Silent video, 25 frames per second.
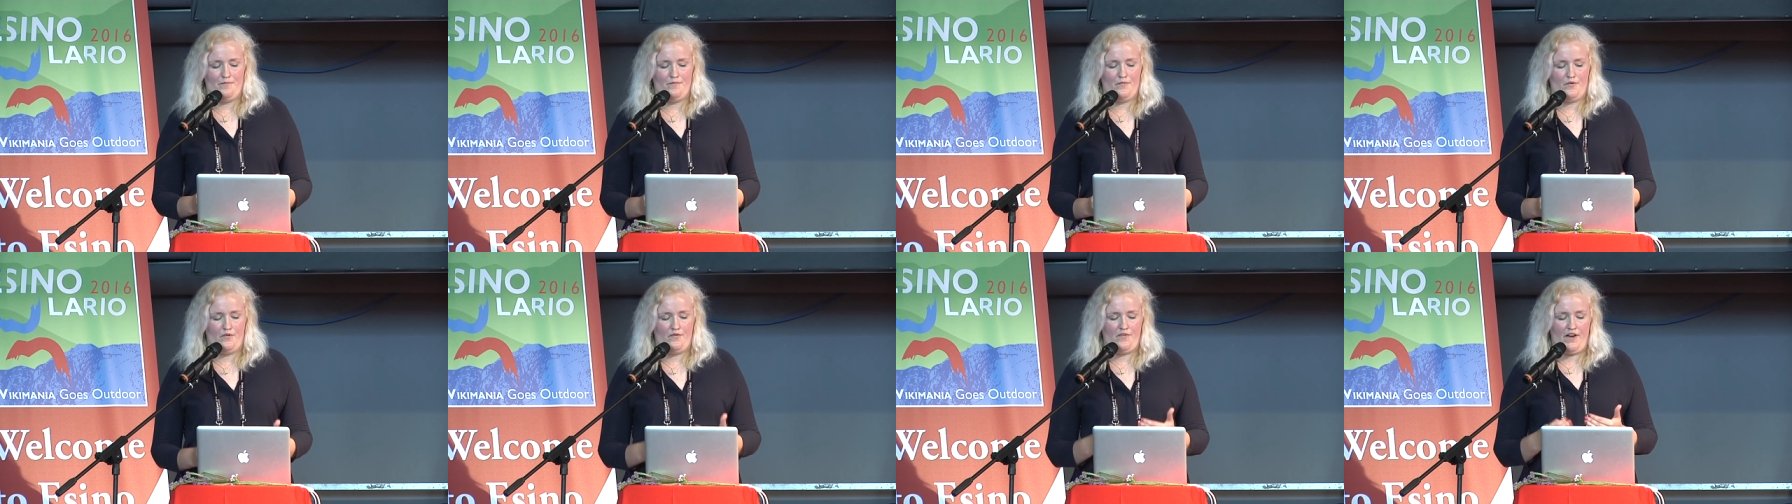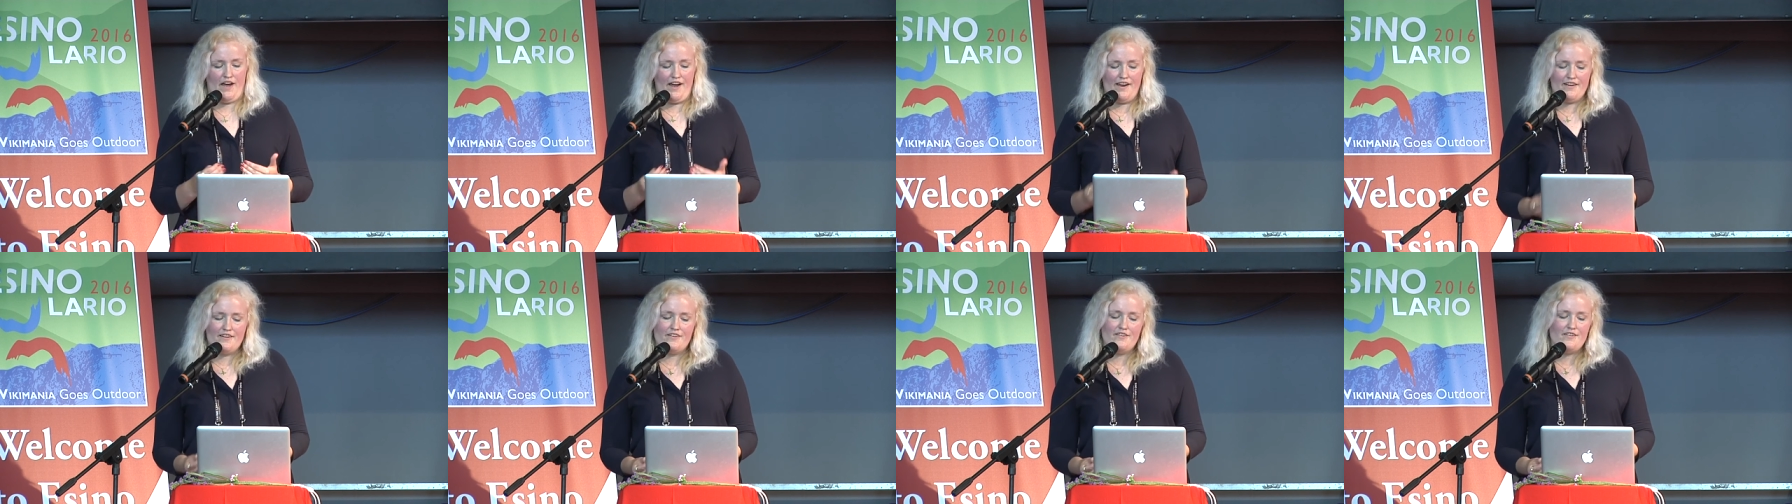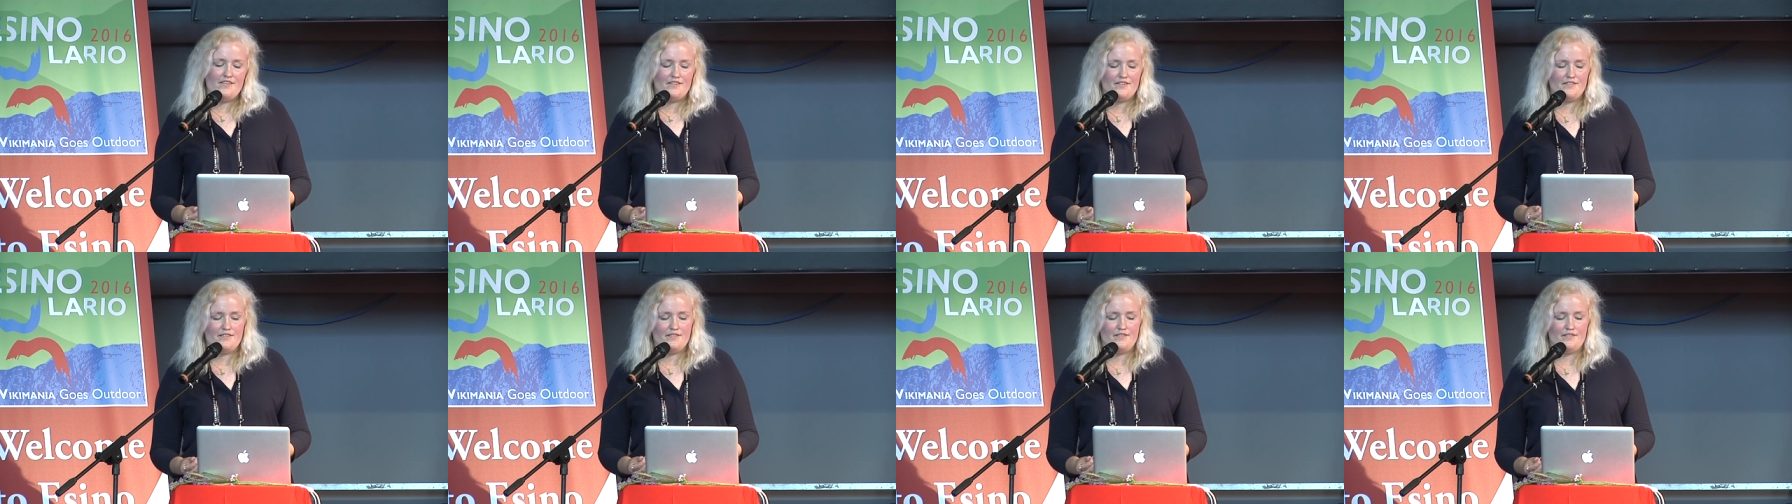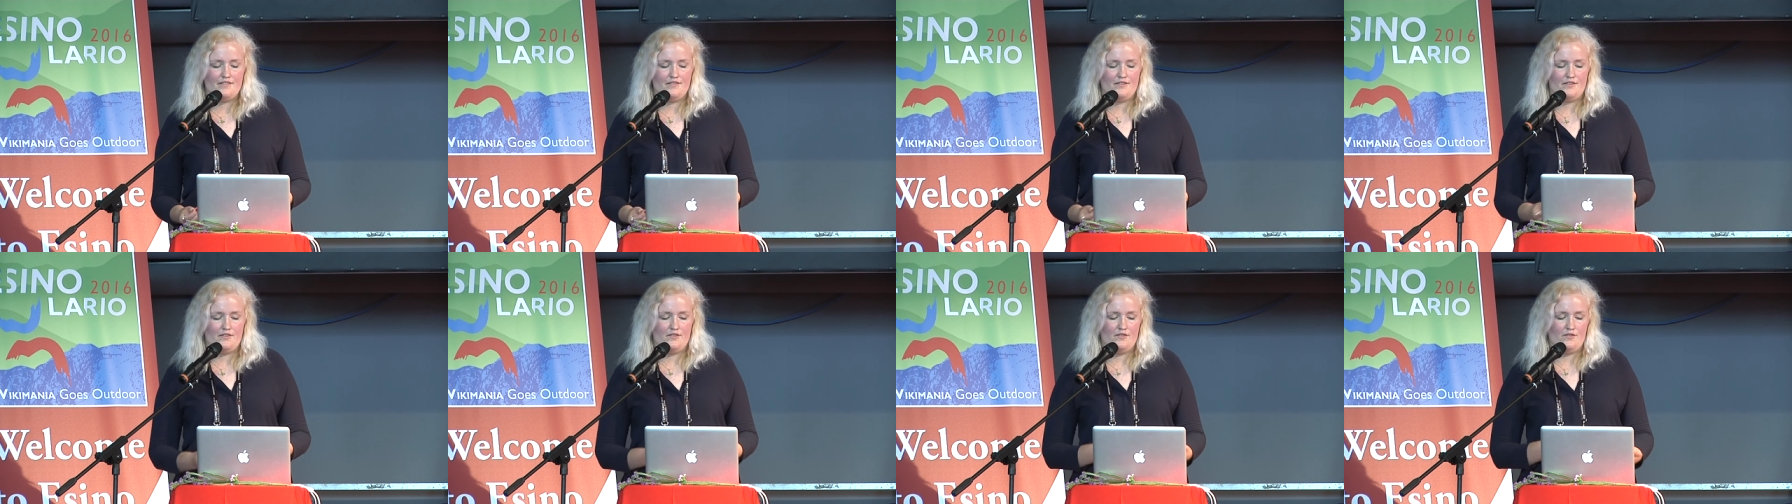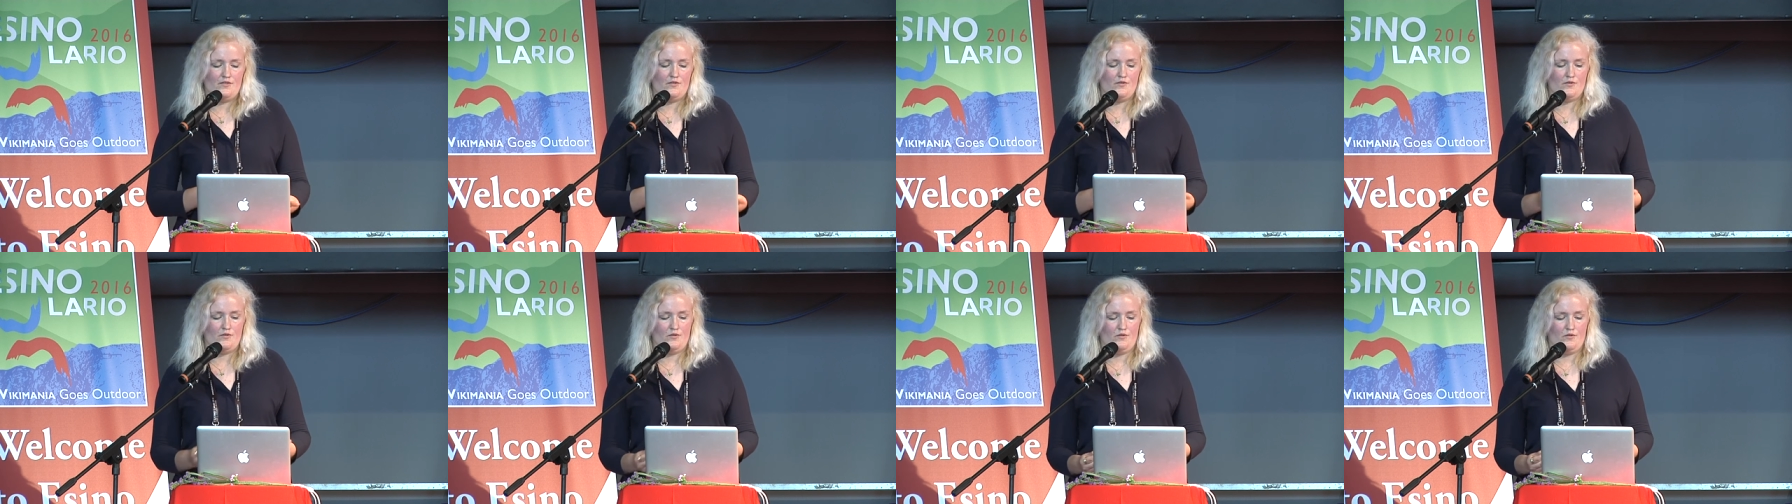providers
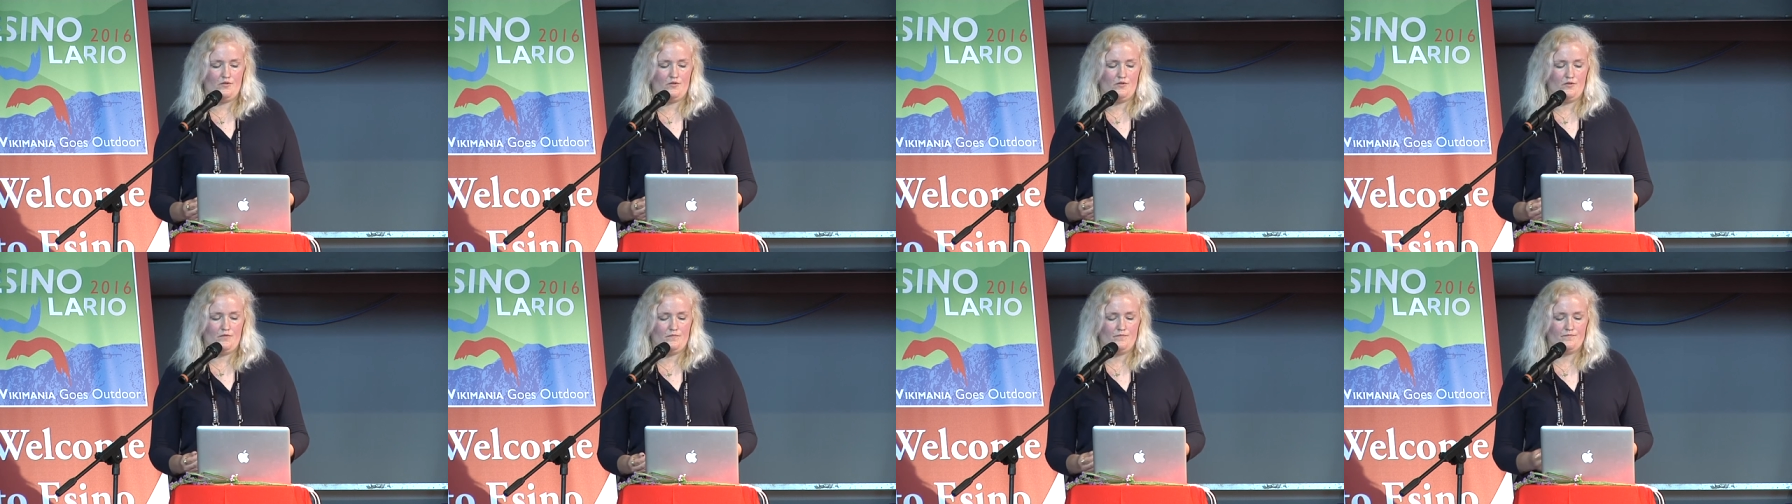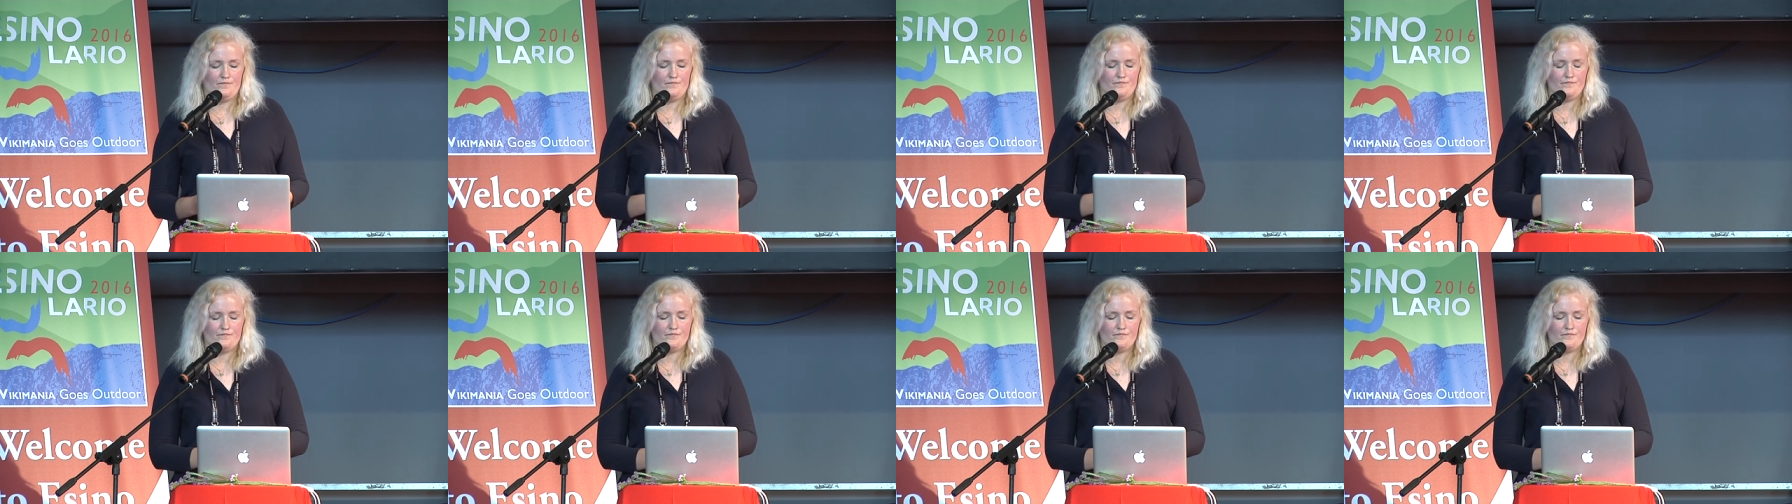to